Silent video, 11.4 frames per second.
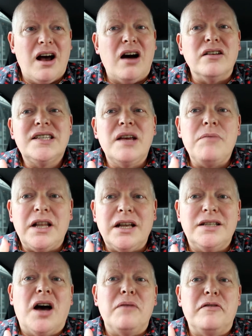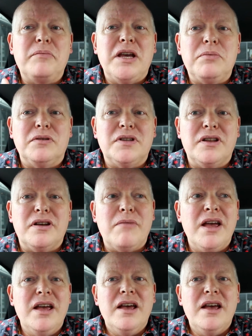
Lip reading: are similar type of people to them